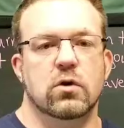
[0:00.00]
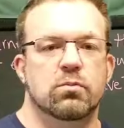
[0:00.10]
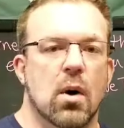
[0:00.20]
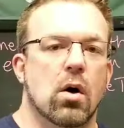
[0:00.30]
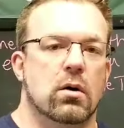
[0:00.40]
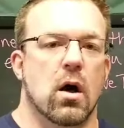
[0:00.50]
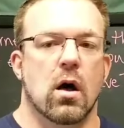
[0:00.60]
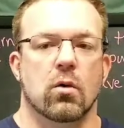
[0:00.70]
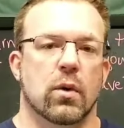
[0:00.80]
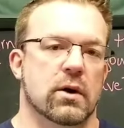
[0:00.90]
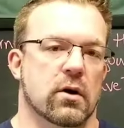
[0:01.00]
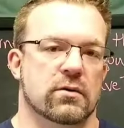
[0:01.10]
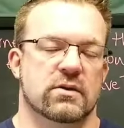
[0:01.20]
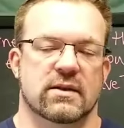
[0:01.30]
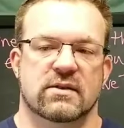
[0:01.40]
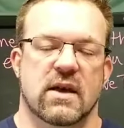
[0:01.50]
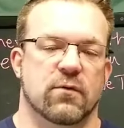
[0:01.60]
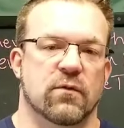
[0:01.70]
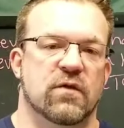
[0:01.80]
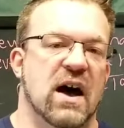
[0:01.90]
you bulk all winters, let's say
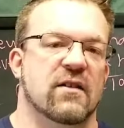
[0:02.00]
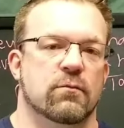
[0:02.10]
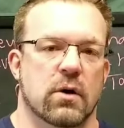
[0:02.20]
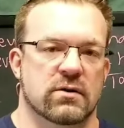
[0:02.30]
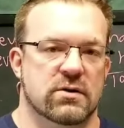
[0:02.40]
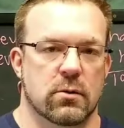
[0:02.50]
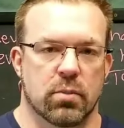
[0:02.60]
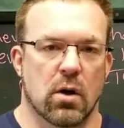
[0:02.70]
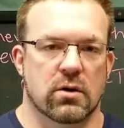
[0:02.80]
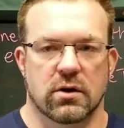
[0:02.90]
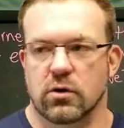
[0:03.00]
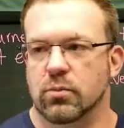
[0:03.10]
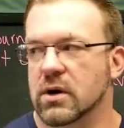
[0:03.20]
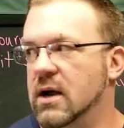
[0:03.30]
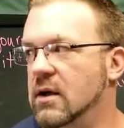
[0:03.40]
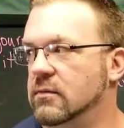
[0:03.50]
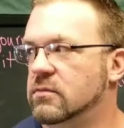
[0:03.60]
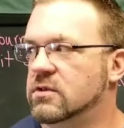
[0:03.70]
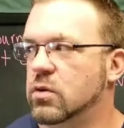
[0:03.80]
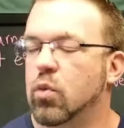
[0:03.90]
for 5 months you're bulking, you put
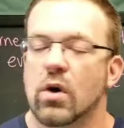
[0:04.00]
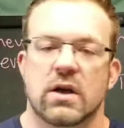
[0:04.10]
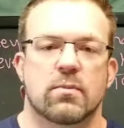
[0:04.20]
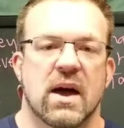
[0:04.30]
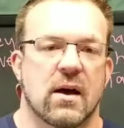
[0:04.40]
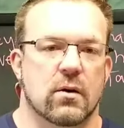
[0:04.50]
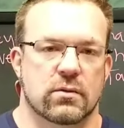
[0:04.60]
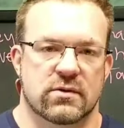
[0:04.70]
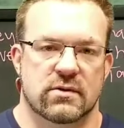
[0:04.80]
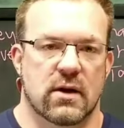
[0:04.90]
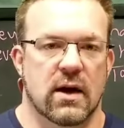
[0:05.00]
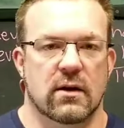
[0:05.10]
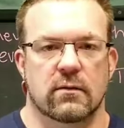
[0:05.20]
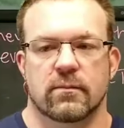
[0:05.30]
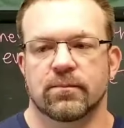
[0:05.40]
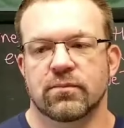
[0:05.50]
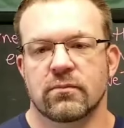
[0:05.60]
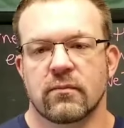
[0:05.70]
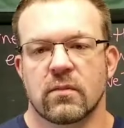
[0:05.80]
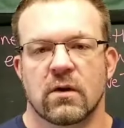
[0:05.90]
on 20 pounds and
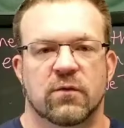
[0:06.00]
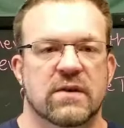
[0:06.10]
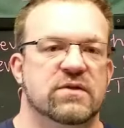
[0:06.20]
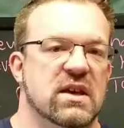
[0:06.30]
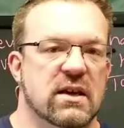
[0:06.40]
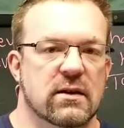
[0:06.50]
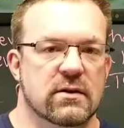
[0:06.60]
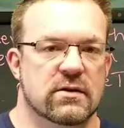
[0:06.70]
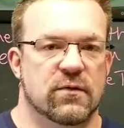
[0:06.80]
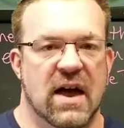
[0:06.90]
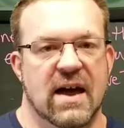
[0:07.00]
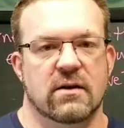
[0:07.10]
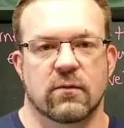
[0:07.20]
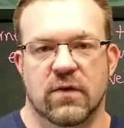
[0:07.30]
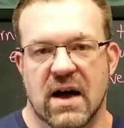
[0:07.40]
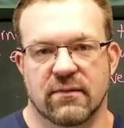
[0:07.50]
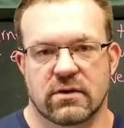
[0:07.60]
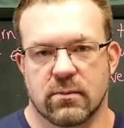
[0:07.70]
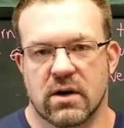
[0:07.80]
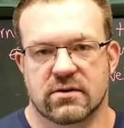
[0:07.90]
15 is fat and 5
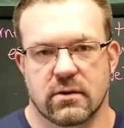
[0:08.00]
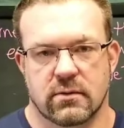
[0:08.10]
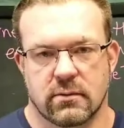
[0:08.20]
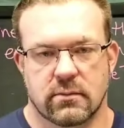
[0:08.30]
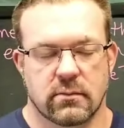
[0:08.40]
is muscle.